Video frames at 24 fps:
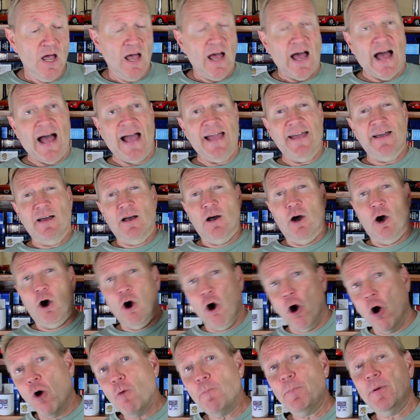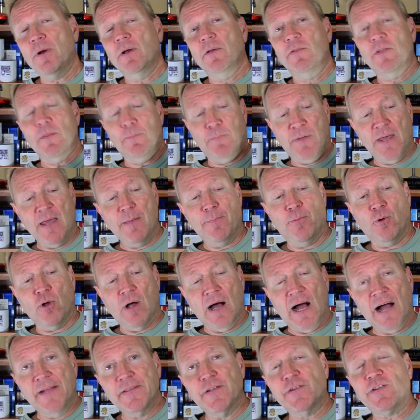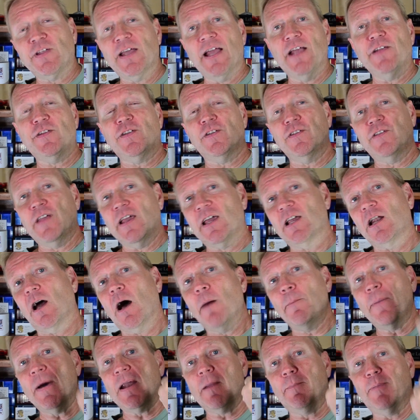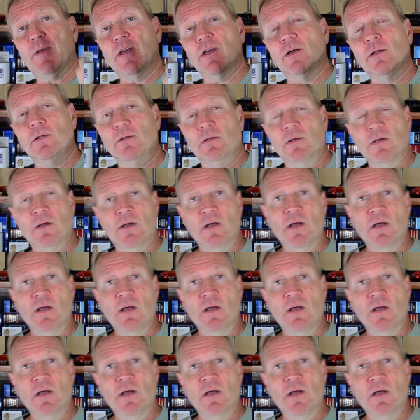I hope the people on this case take it up on appeal.